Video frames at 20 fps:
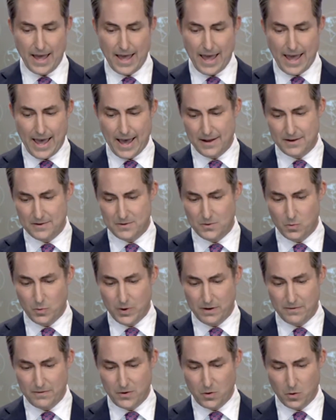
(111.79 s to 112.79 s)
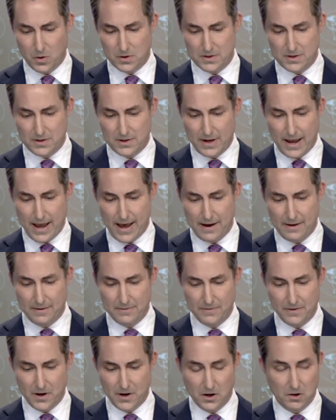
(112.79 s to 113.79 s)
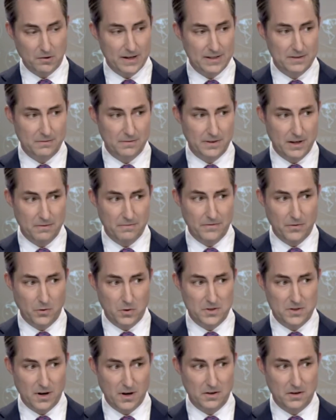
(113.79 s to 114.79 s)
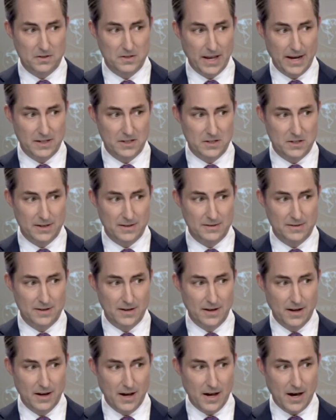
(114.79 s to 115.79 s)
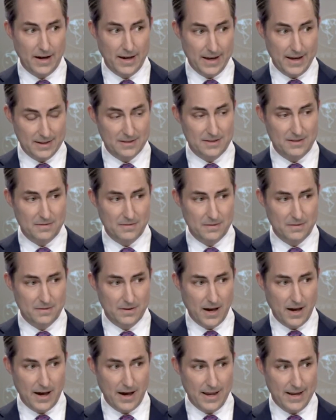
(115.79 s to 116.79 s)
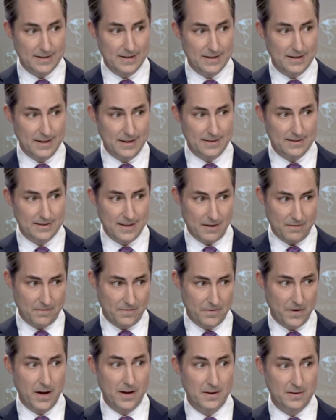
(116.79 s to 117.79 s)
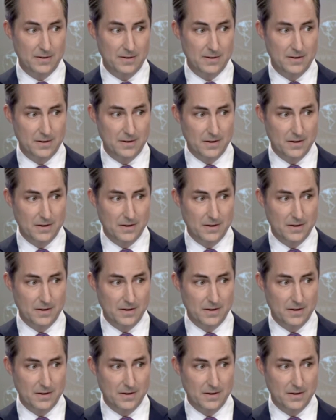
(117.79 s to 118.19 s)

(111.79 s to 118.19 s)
And we, of course, have aggressively enforced our sanctions against entities that fund